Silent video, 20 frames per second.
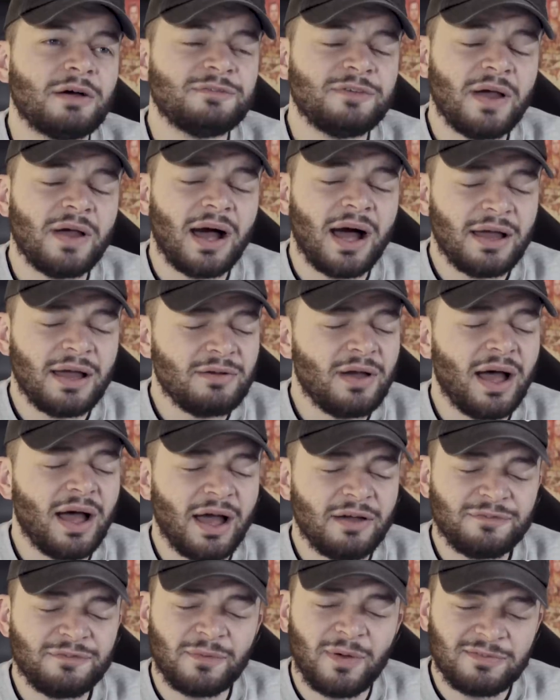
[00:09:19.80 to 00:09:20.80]

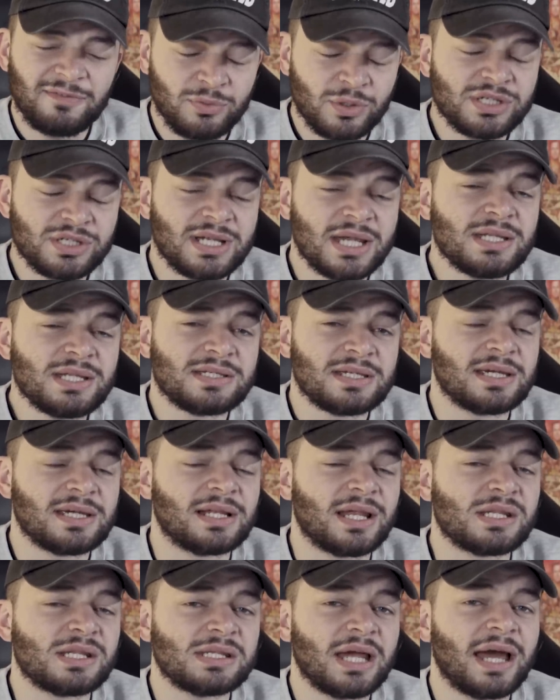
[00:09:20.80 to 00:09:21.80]
I've watched his tier
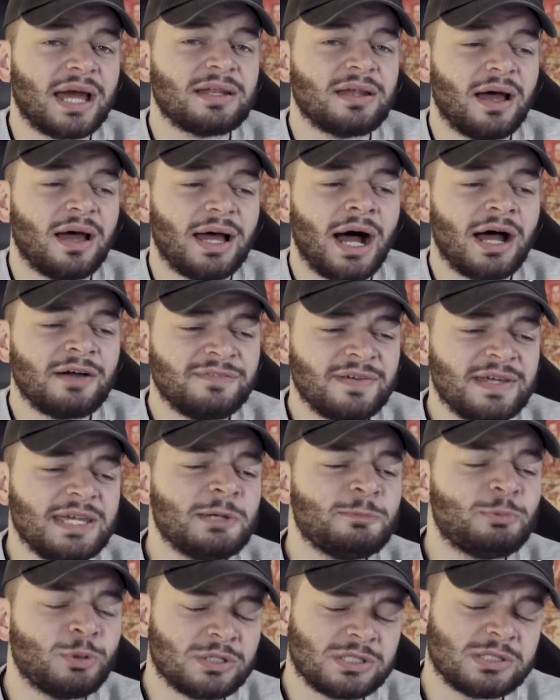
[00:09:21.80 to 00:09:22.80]
list and I think
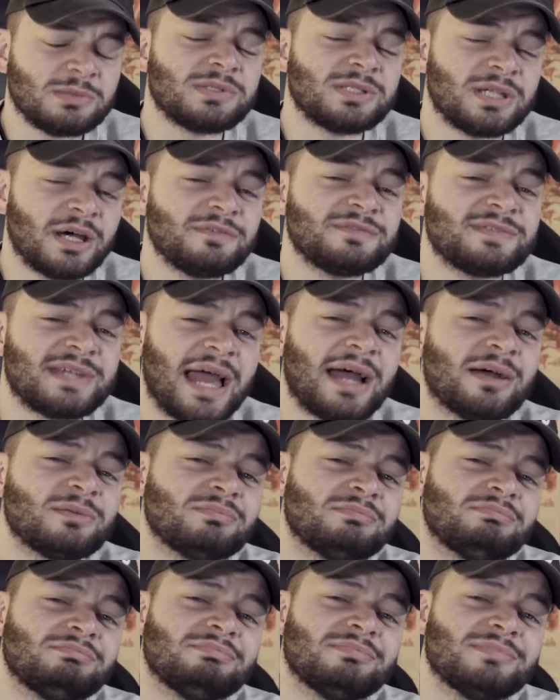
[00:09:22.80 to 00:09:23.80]
he puts himself
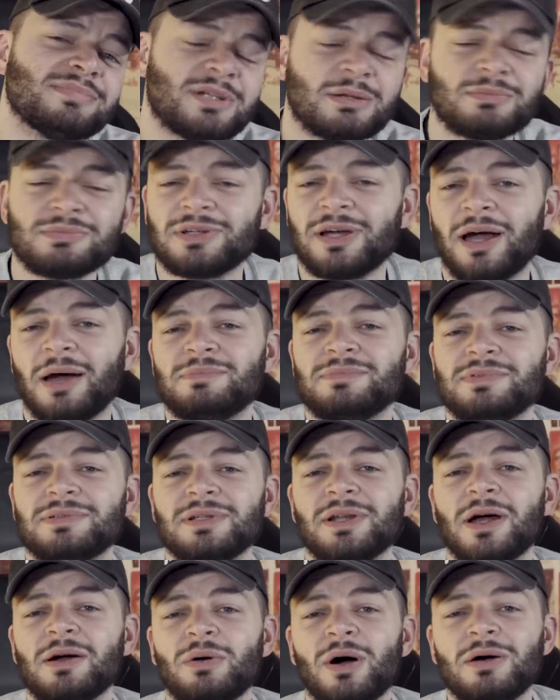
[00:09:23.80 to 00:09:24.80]
down sometimes.
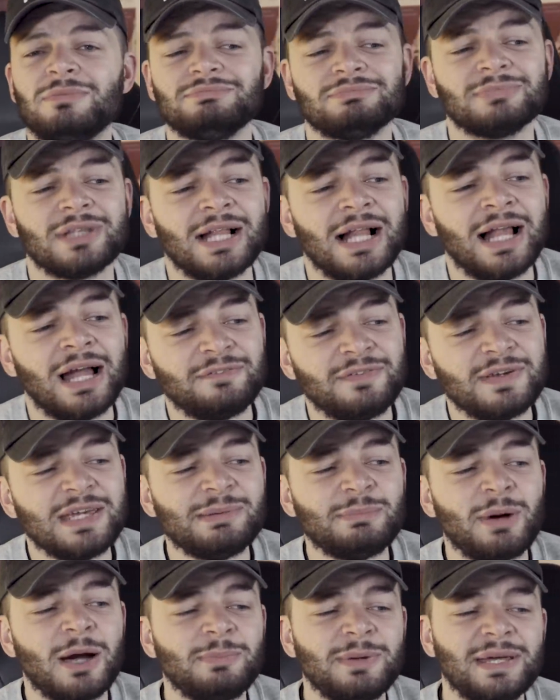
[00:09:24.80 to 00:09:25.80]
You know what? I think
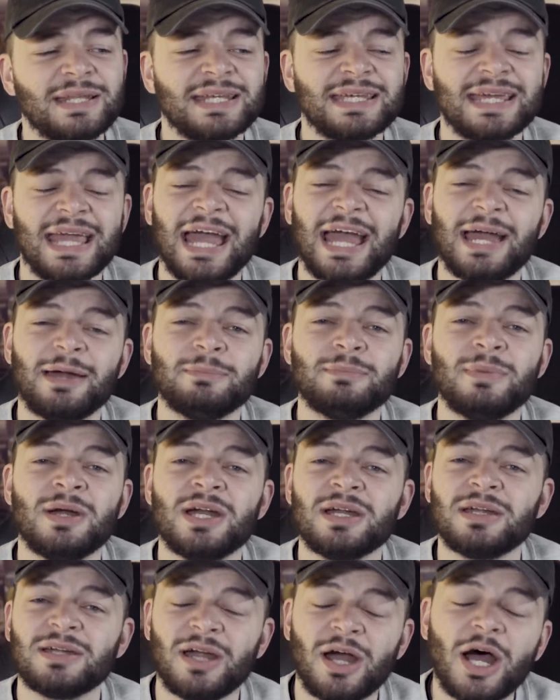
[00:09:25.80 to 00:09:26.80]
he might be in the Cam
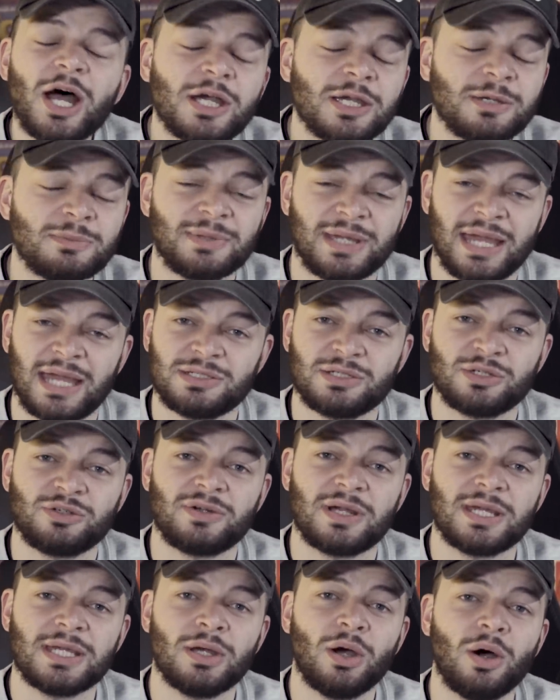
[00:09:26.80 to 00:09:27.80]
Kirkham
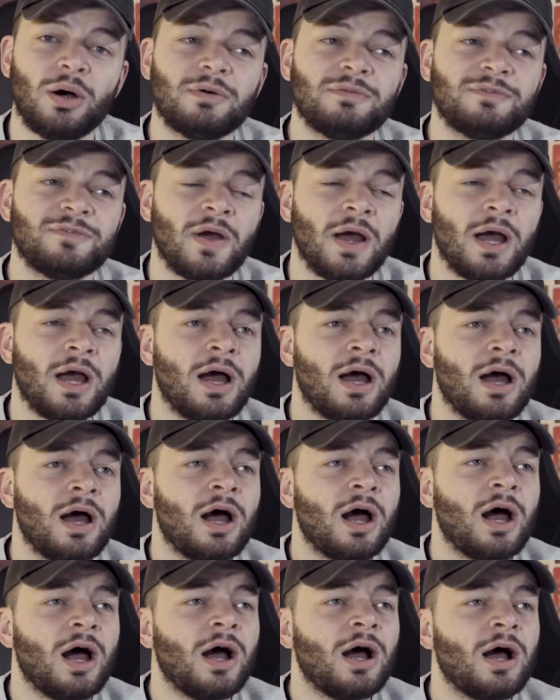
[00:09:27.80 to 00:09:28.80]
category of...
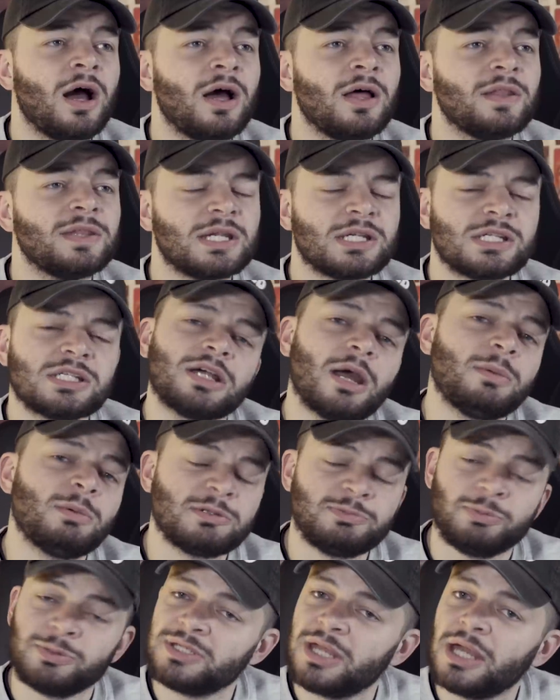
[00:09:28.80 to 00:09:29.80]
There's so
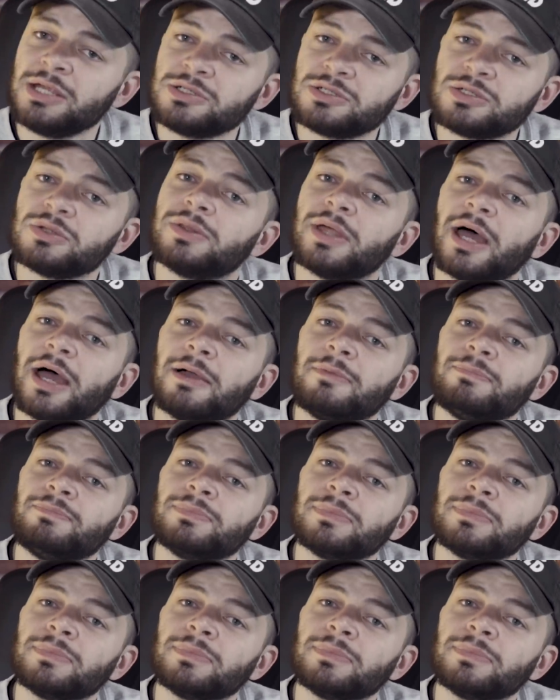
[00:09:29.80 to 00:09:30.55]
much potential there.